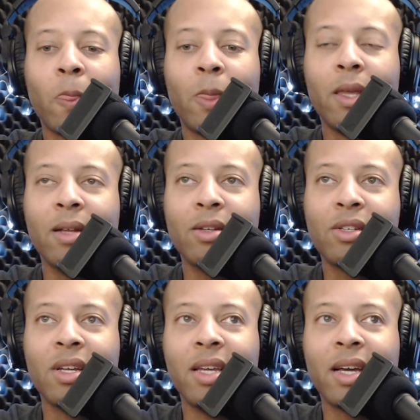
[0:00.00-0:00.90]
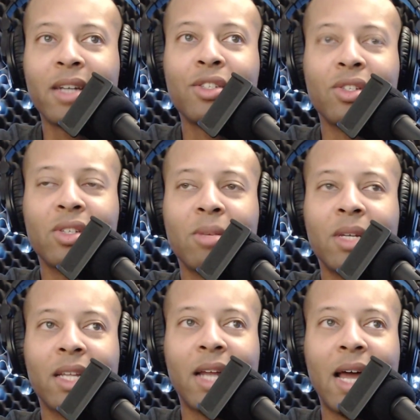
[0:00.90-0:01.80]
it connects to something
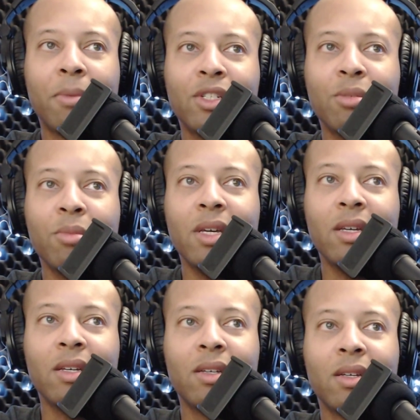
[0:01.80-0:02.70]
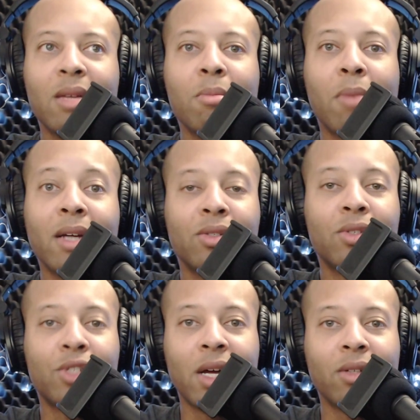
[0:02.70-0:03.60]
that happened to me in my
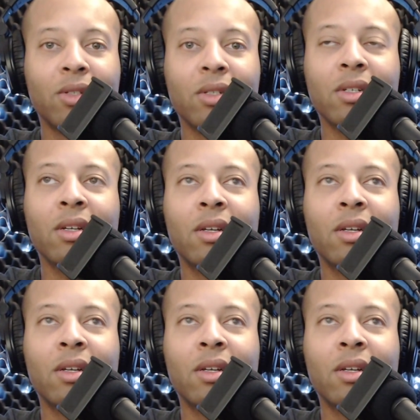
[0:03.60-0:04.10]
childhood.